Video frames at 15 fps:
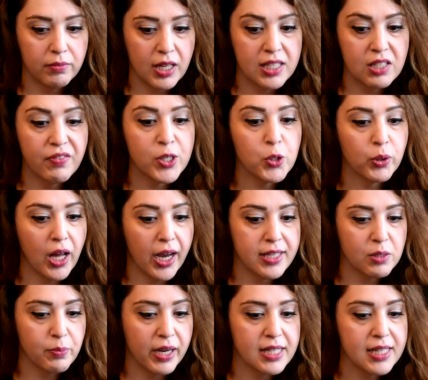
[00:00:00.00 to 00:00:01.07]

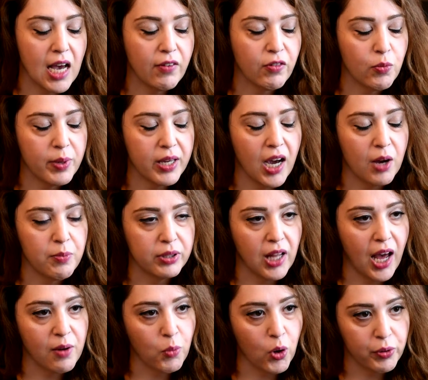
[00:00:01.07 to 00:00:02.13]
individualized myself and become a
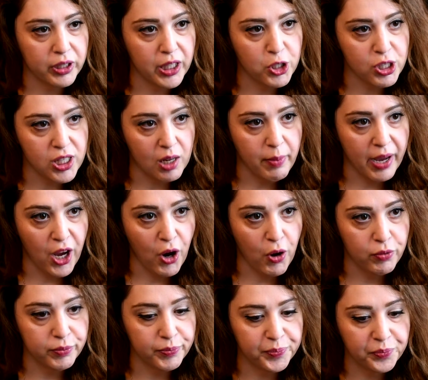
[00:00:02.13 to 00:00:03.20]
lot more religious on my
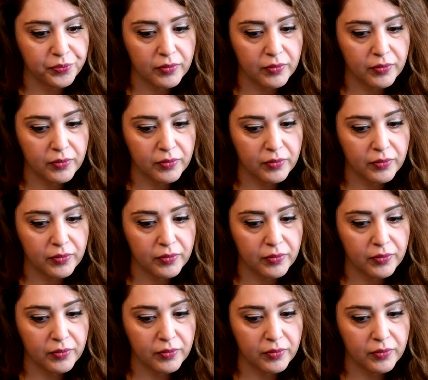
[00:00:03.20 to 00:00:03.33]
own.